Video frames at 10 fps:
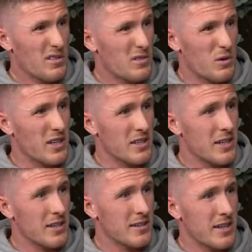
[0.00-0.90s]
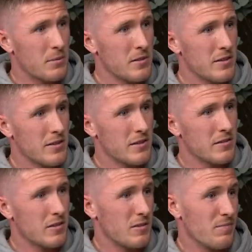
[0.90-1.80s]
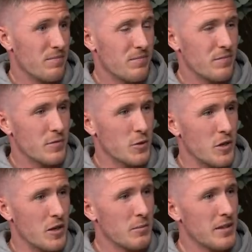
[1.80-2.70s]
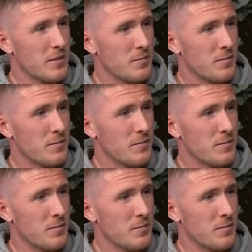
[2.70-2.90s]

This is what it is, lad. It happens. So, good on him, lad.